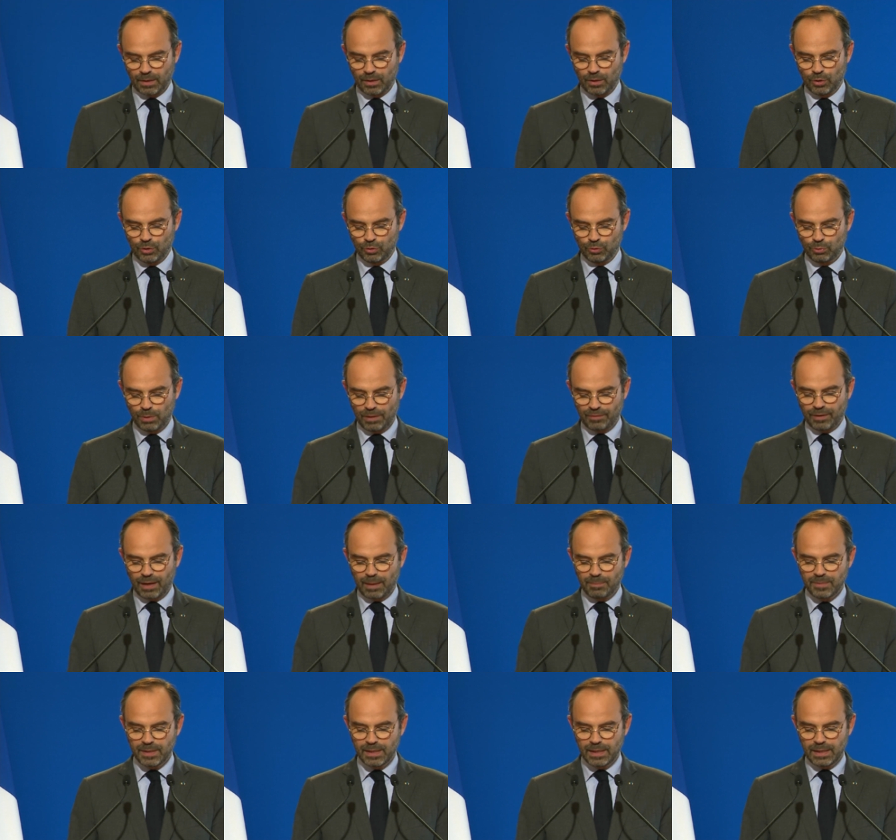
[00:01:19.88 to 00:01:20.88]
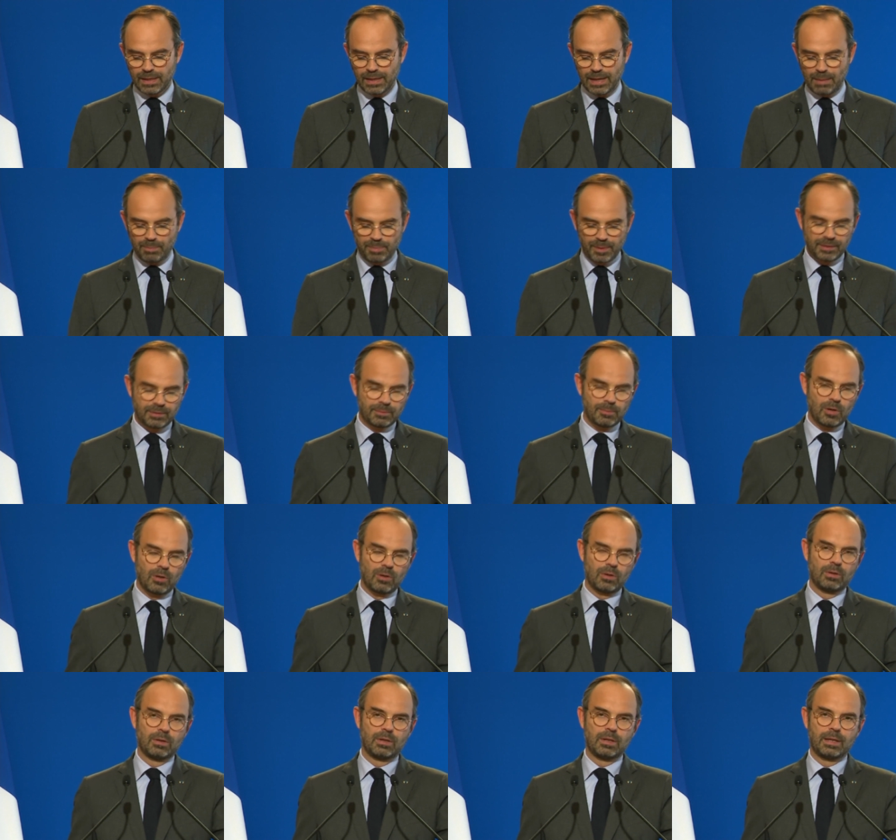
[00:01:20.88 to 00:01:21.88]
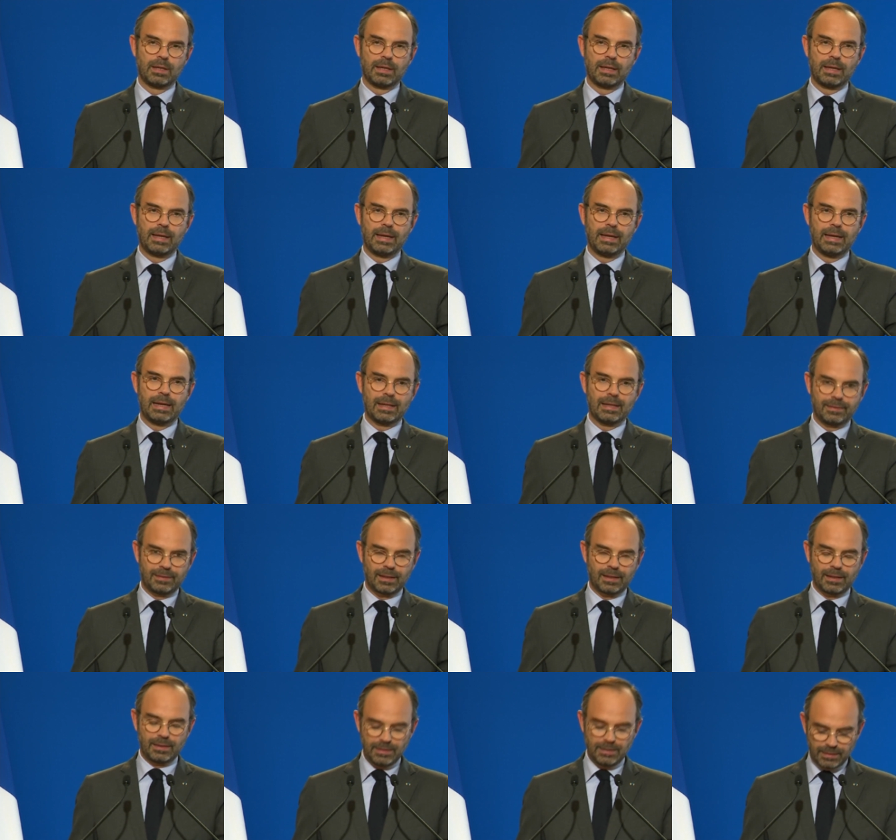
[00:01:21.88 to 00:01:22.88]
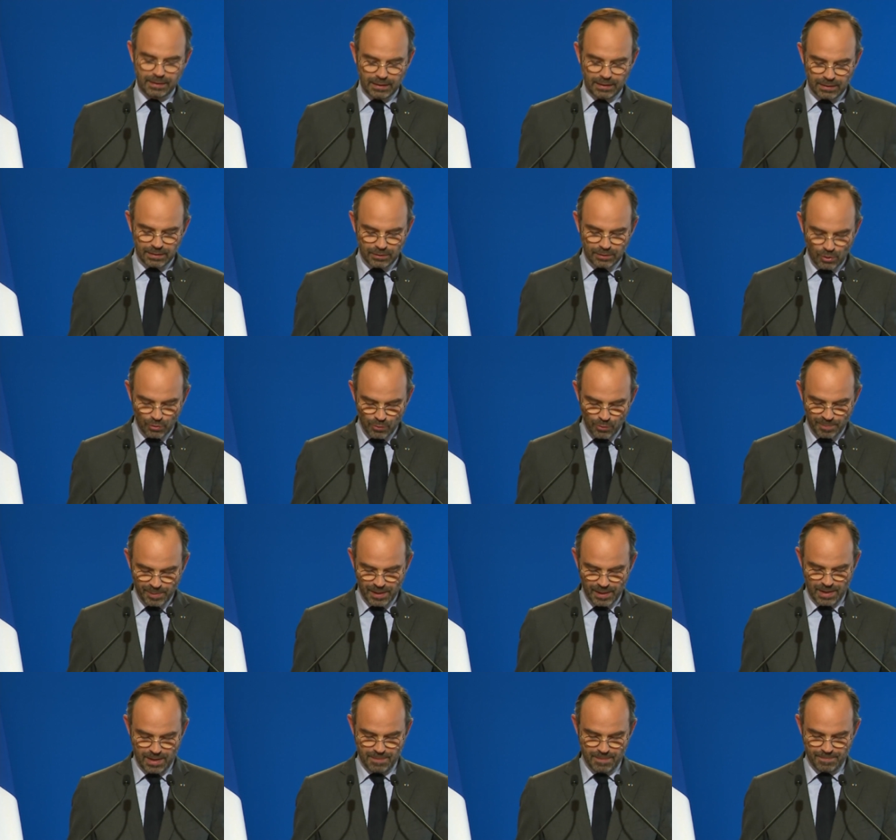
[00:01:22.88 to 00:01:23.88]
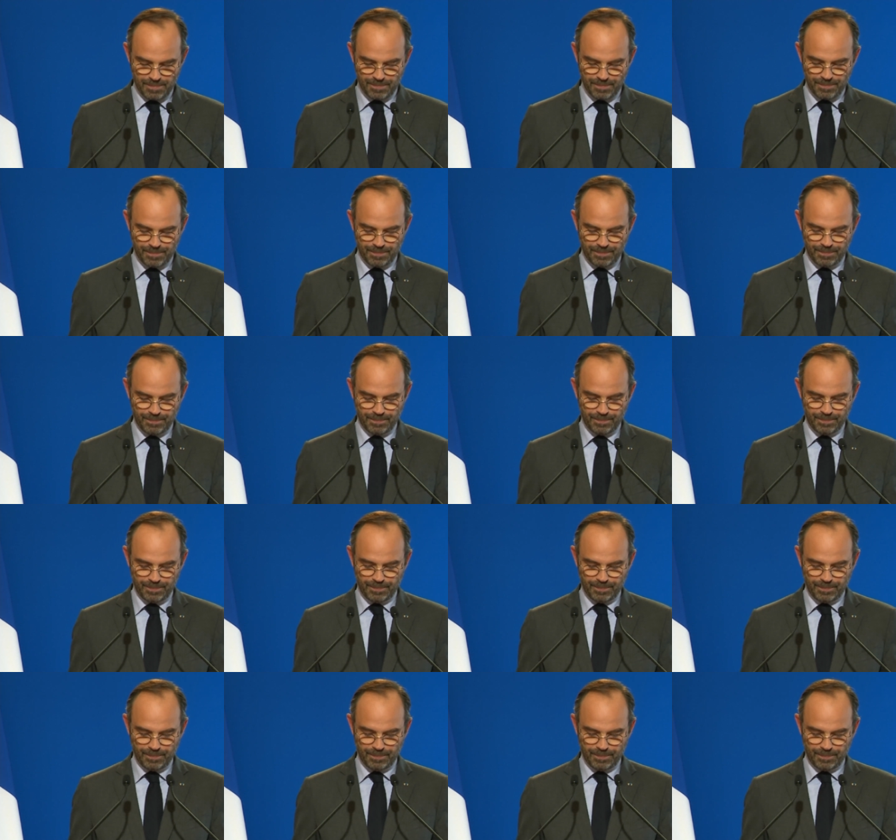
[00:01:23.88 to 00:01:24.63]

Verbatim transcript: Philippe said, announcing the tax hikes would be suspended for six months.